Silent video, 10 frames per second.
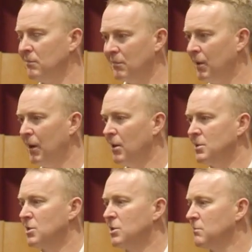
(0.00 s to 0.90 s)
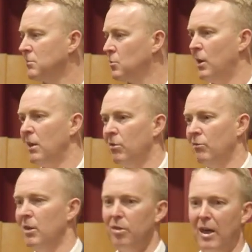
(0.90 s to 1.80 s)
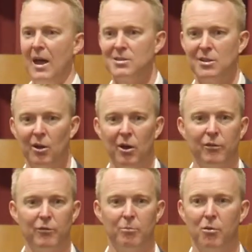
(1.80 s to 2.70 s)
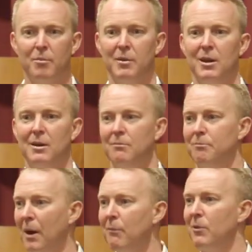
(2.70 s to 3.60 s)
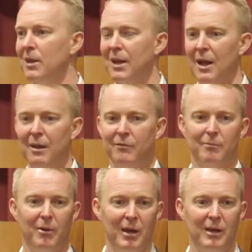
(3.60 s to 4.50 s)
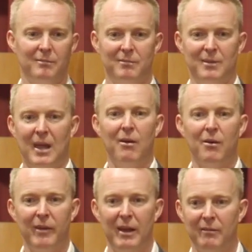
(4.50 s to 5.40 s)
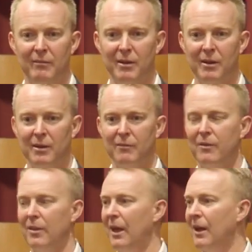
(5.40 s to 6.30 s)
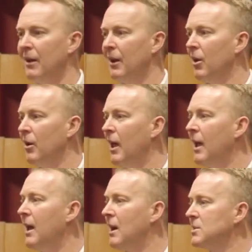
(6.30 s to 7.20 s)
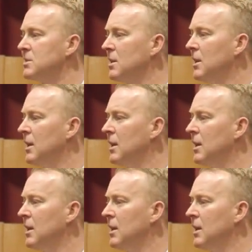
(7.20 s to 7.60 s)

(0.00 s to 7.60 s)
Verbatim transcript: You know, it's just $23,000 for a property in Bunbury. You can't even buy a caravan for that, let alone a house.